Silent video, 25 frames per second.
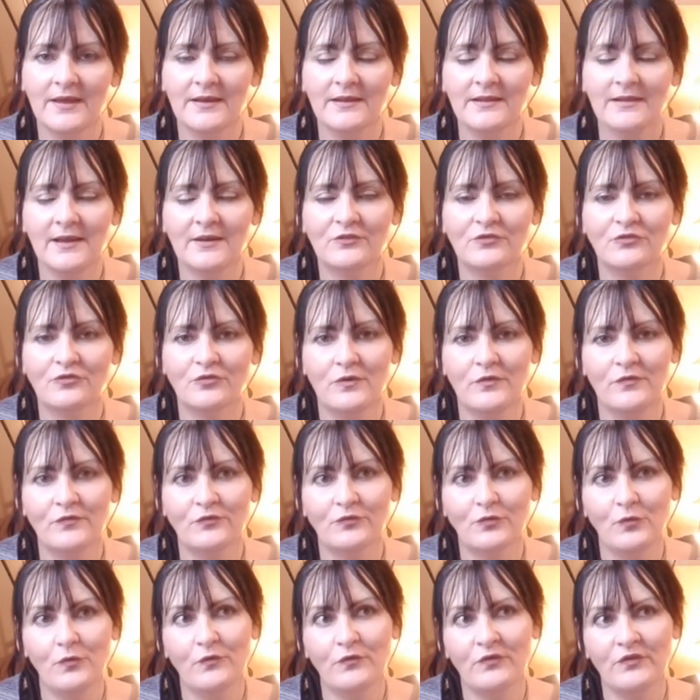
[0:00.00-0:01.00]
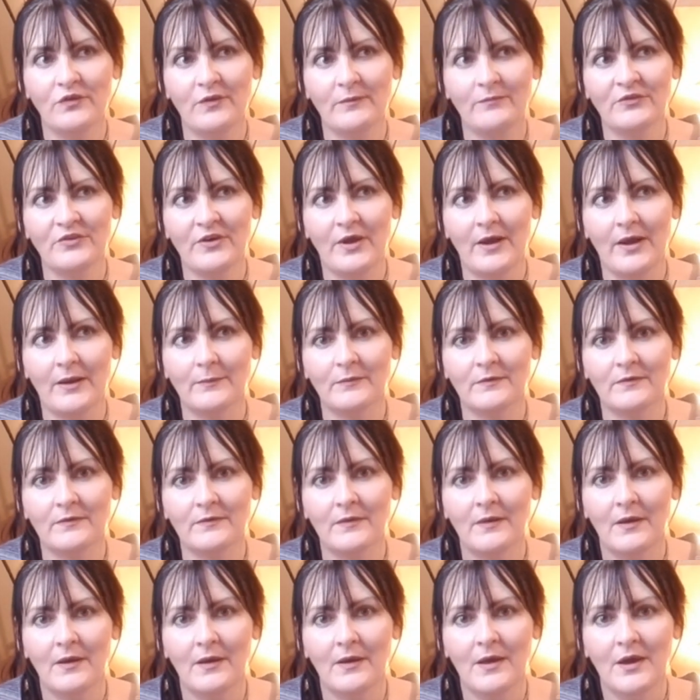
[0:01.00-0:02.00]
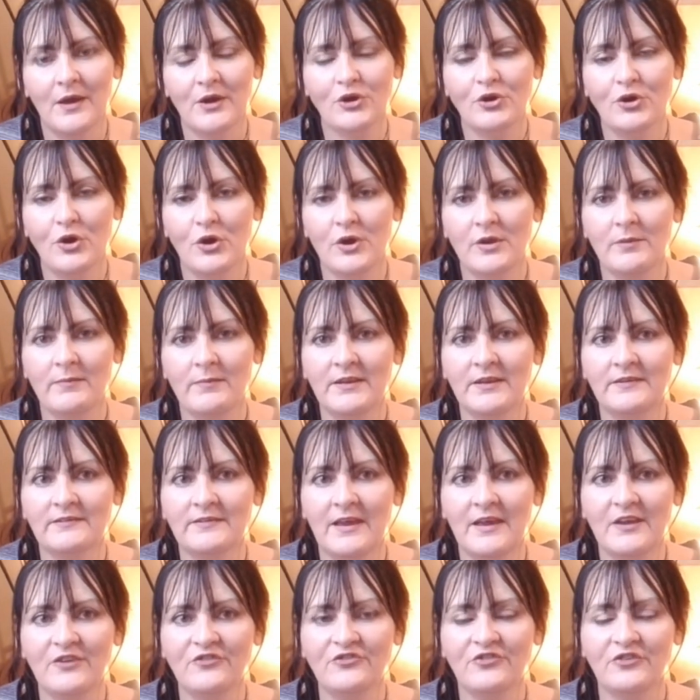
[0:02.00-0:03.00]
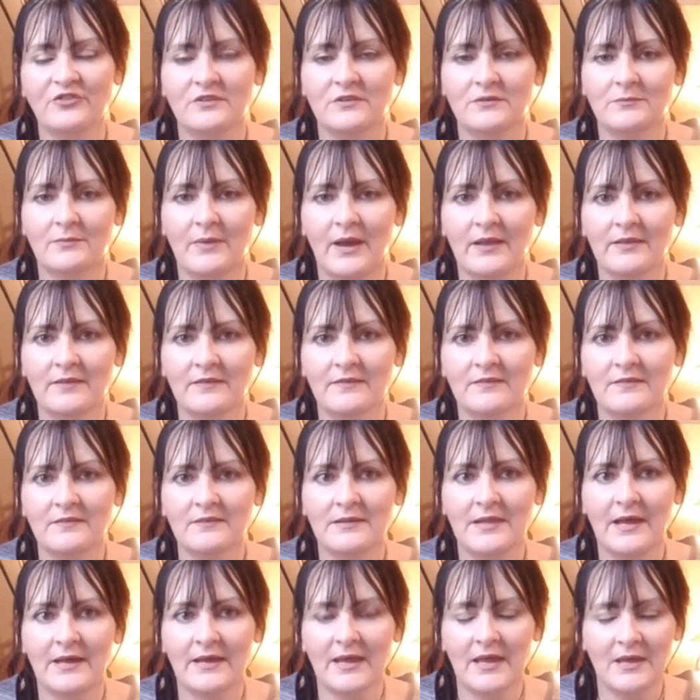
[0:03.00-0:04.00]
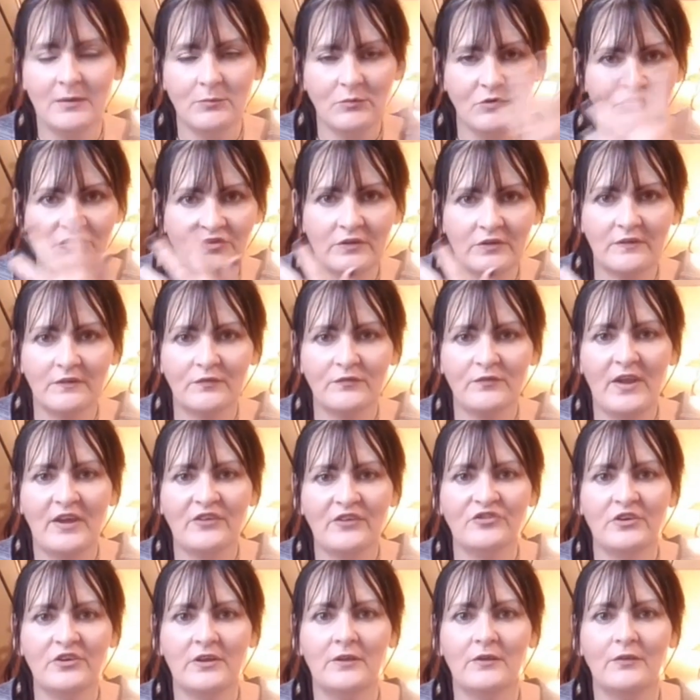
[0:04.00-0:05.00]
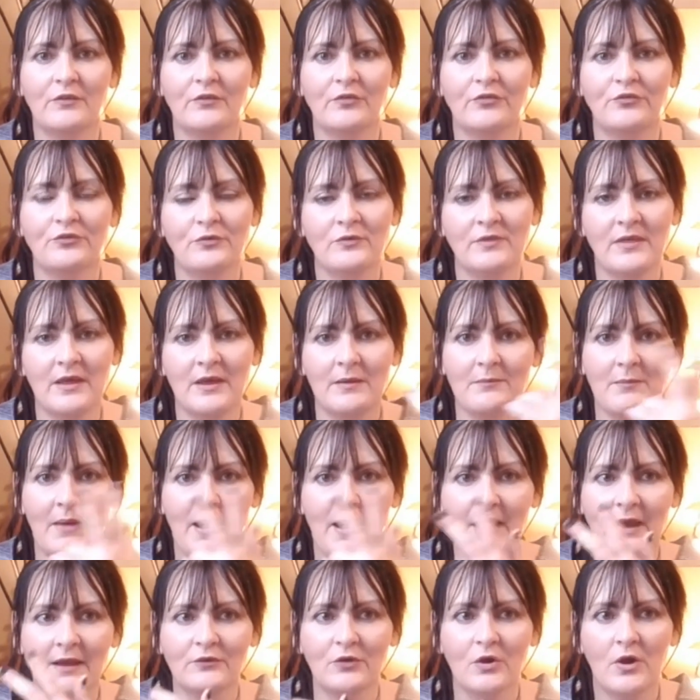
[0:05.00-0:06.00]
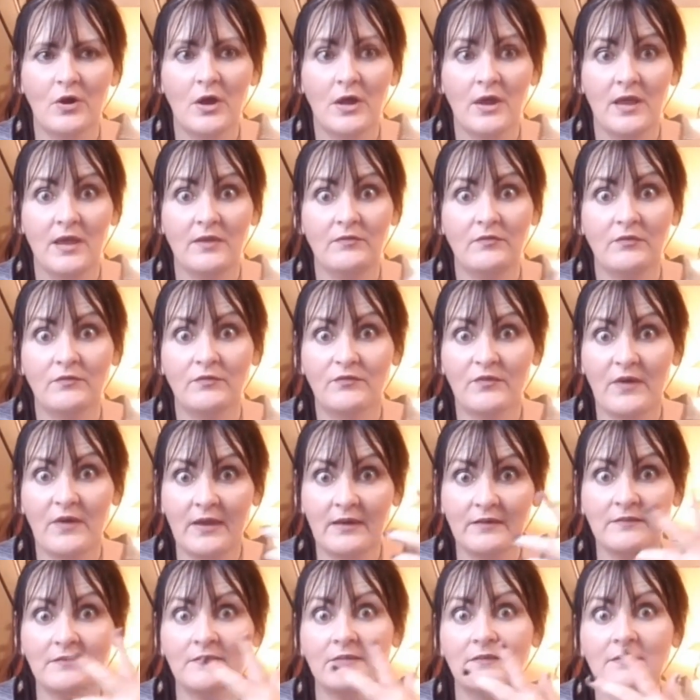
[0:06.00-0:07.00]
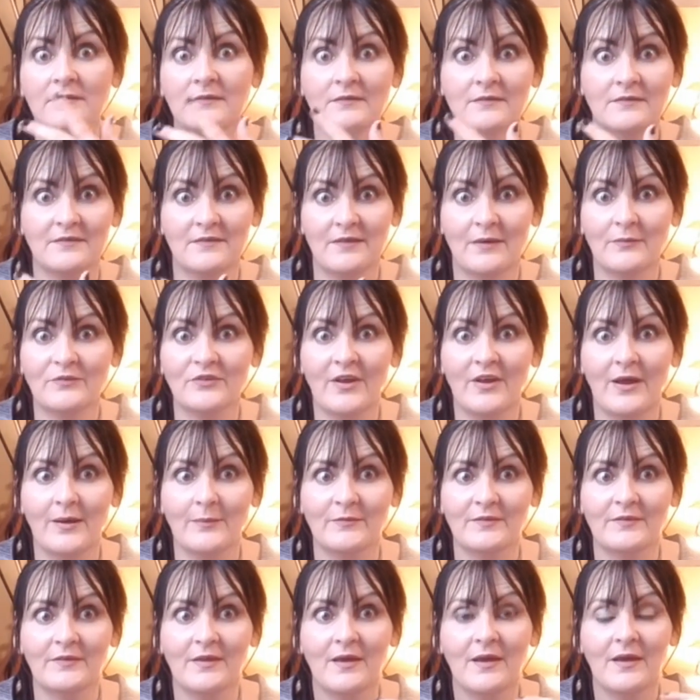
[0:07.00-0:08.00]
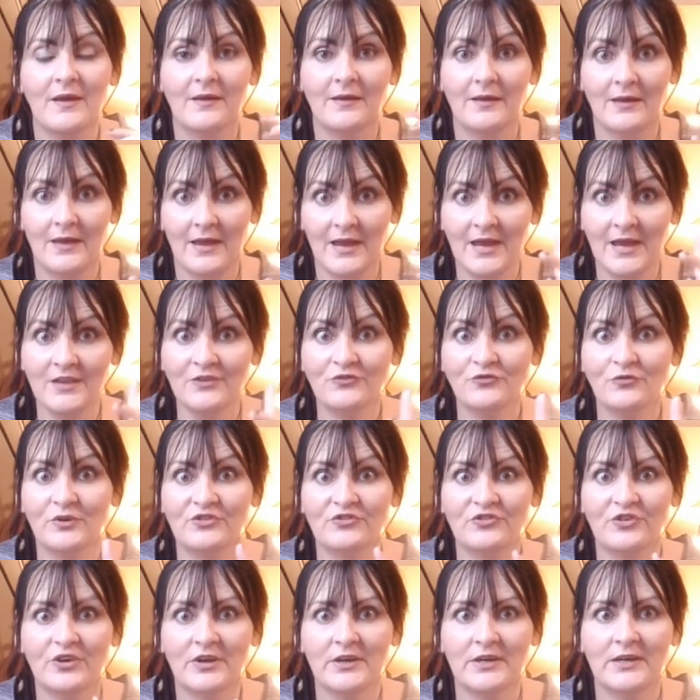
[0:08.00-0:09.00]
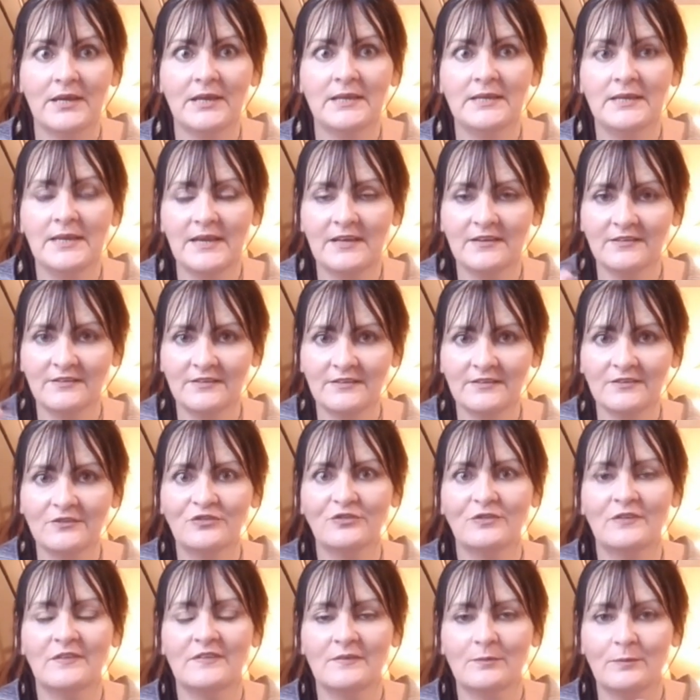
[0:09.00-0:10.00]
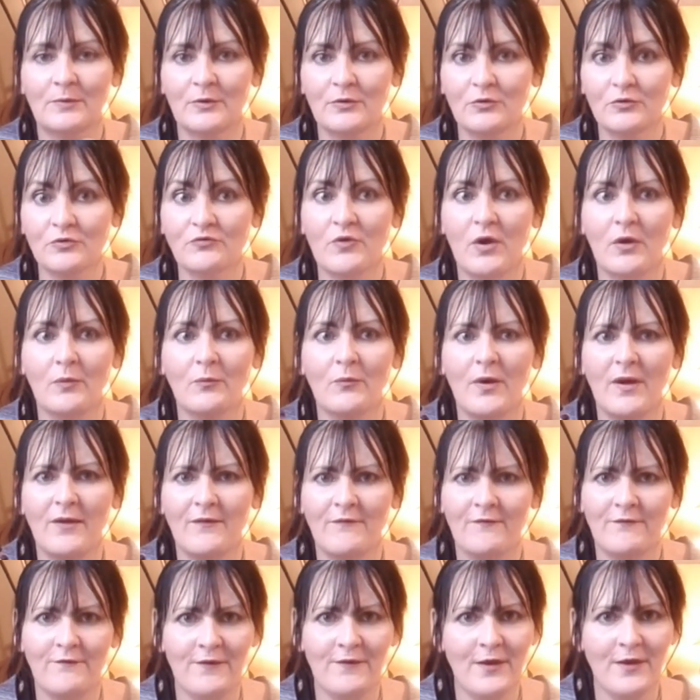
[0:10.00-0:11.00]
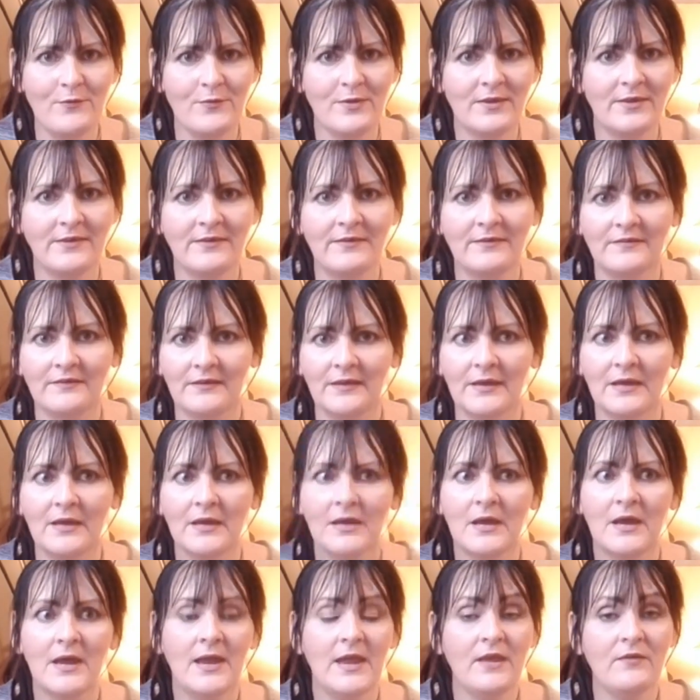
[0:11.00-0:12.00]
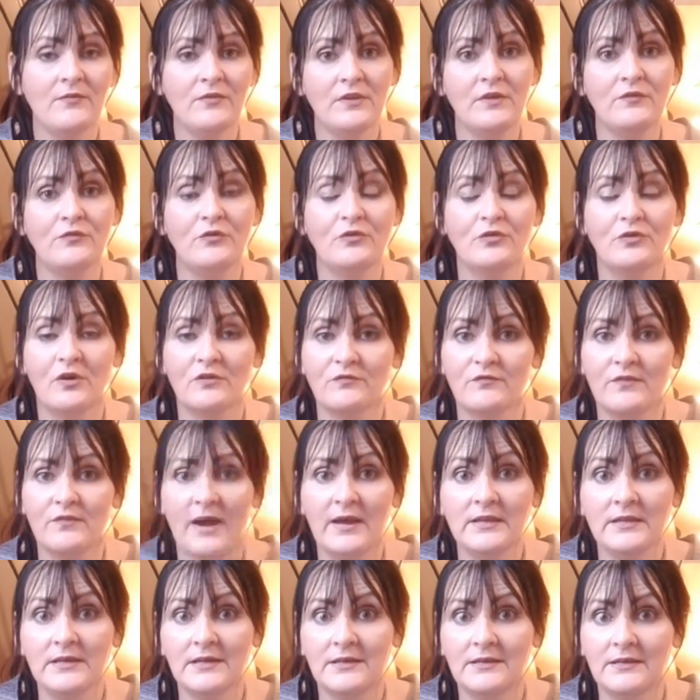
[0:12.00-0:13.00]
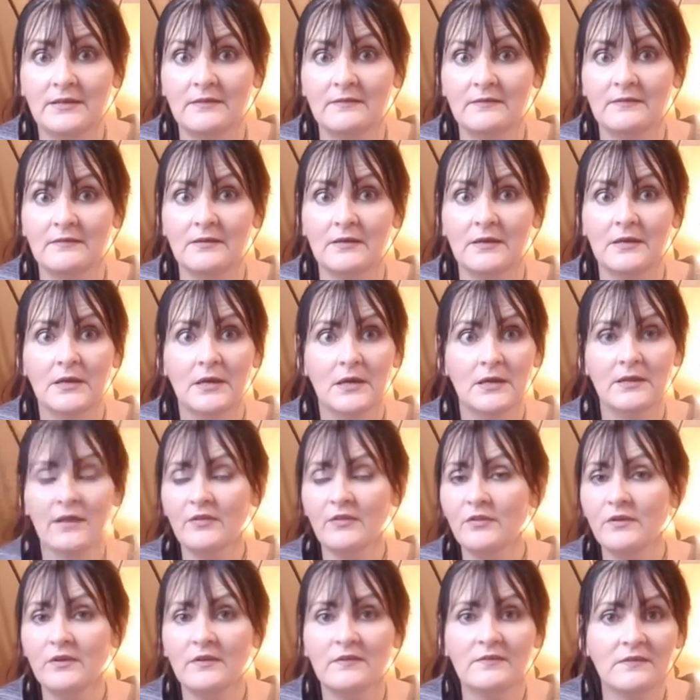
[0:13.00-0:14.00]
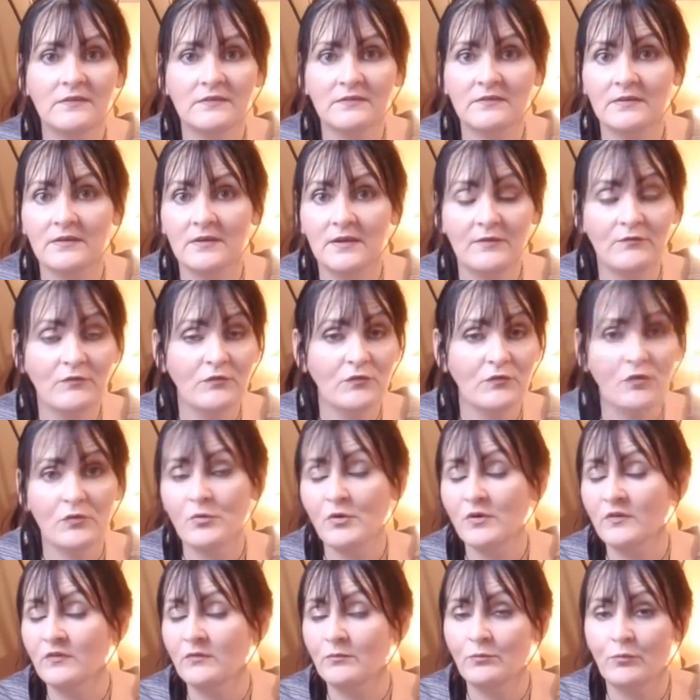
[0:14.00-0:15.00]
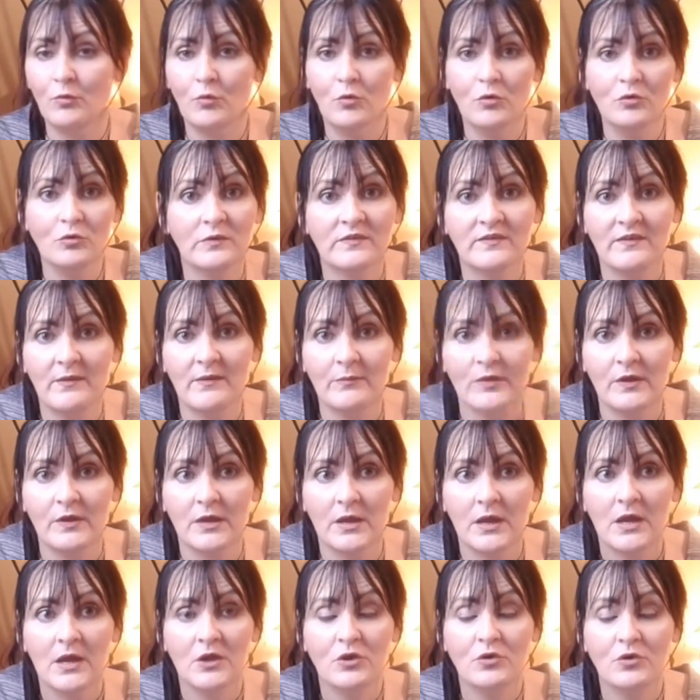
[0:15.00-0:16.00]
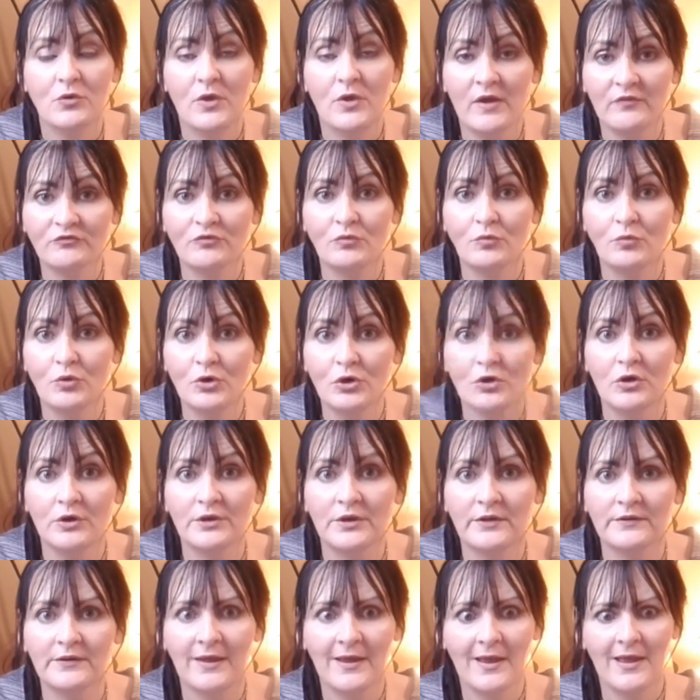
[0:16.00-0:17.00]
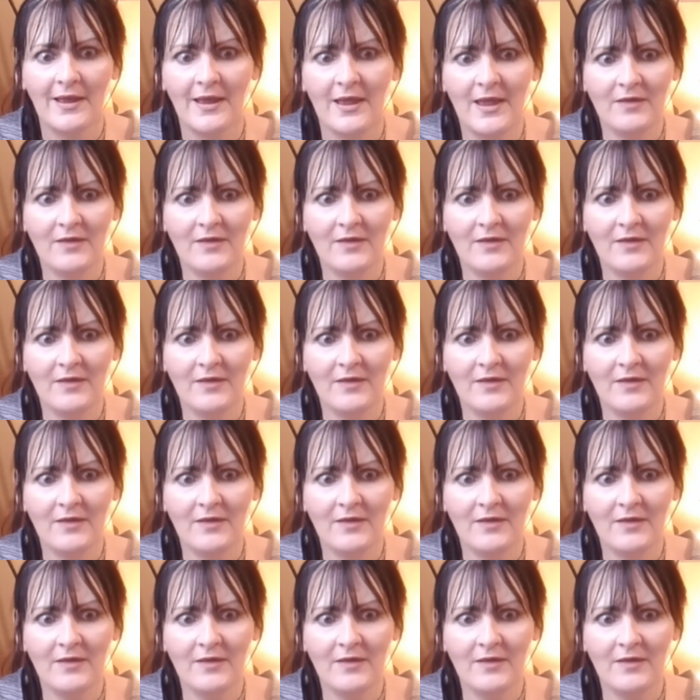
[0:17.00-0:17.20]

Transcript: they kind of like drift off sometimes you know in meditation you might see like images flashing through their mind even faces sometimes hatred connecting to the spirit realm very easy. Even if you're not finding it easy, nothing is easy. Even for a person born with something, you have to work on it.